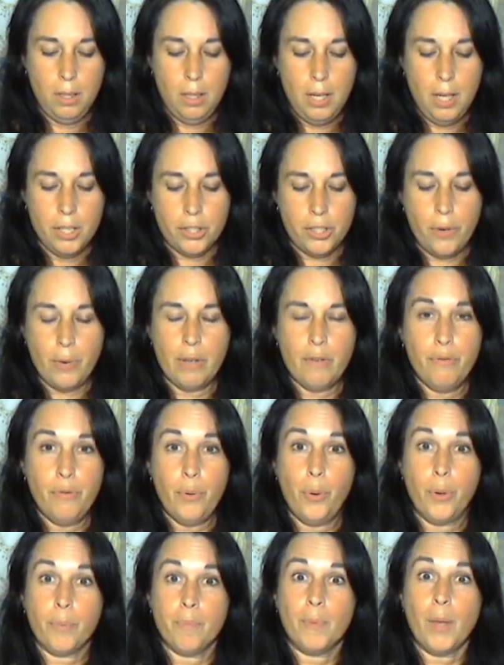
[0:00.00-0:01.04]
So he
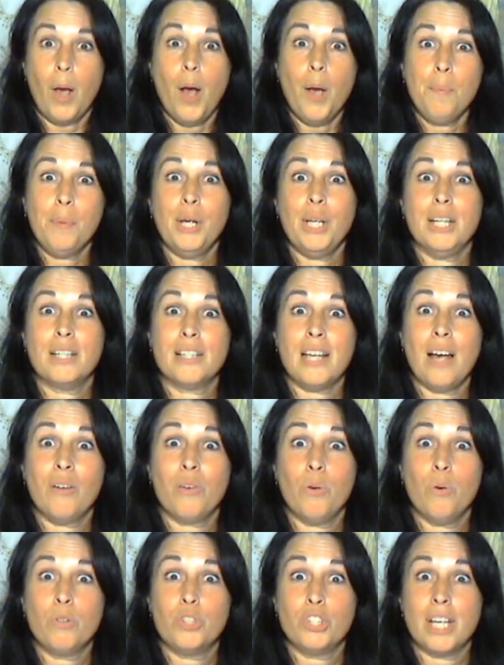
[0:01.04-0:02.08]
thought, I'm going to tell
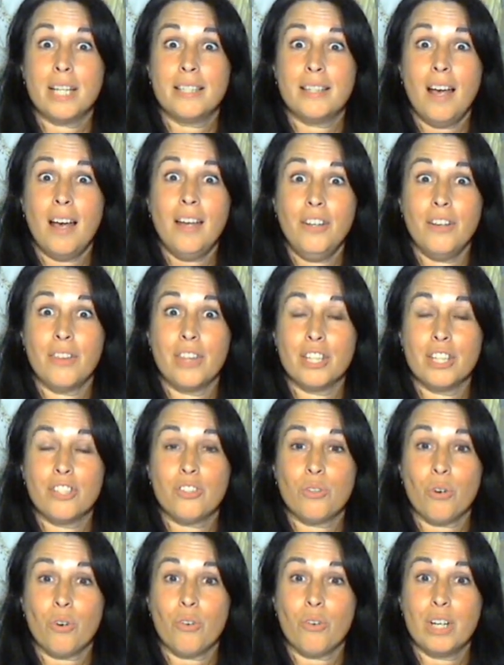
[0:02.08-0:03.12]
Lord Chaitanya this
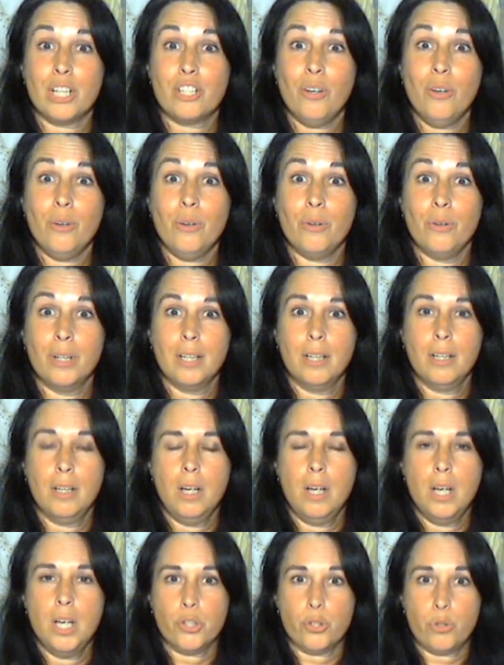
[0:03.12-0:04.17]
story too.
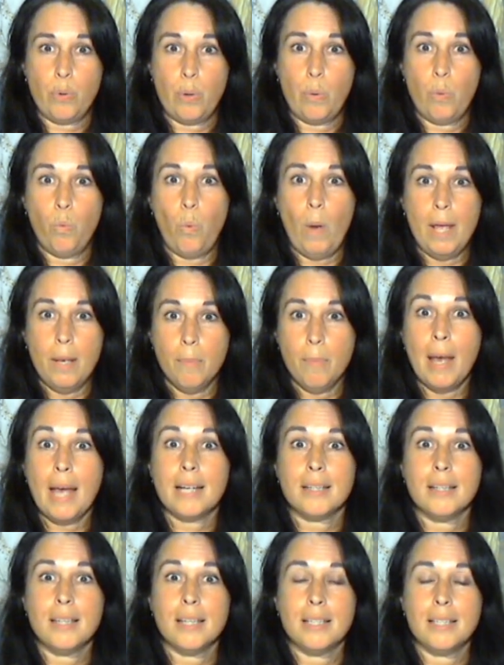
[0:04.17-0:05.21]
So he went back to
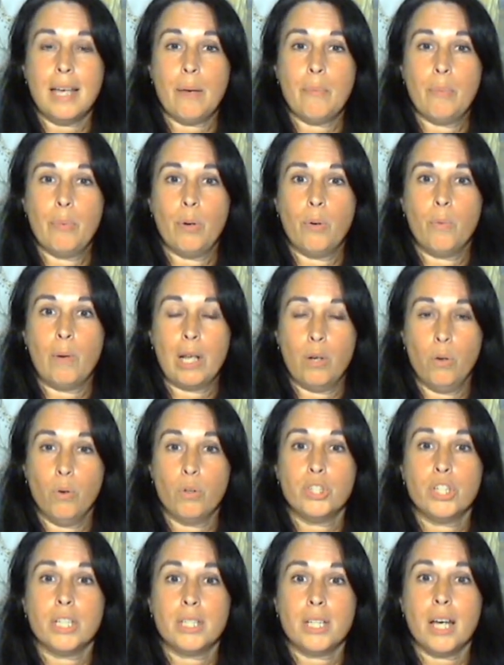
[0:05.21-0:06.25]
the temple where Lord
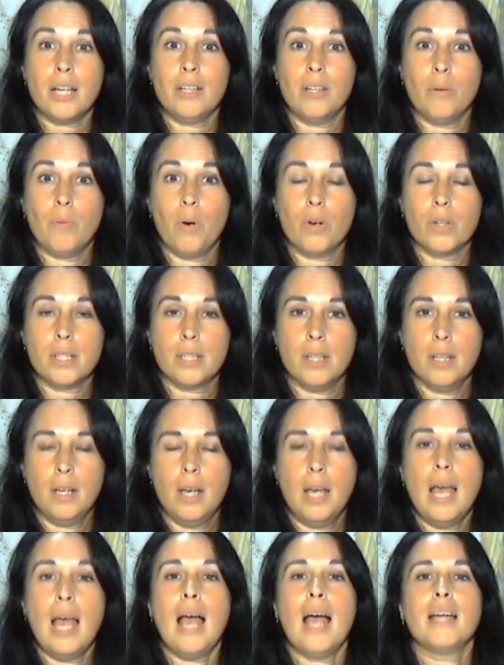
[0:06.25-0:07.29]
Chaitanya was
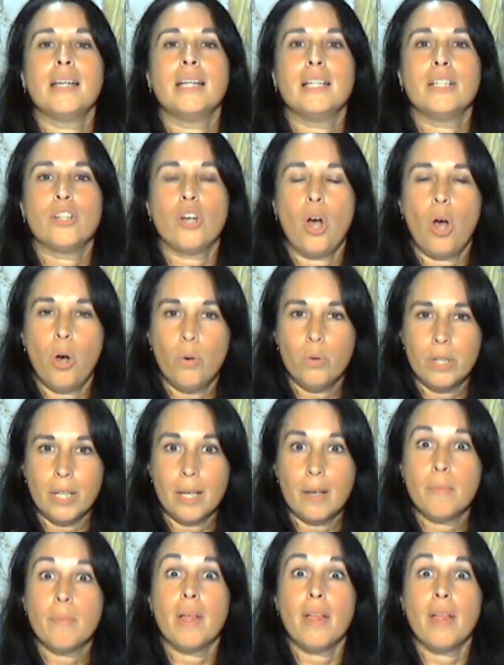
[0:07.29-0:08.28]
and he told him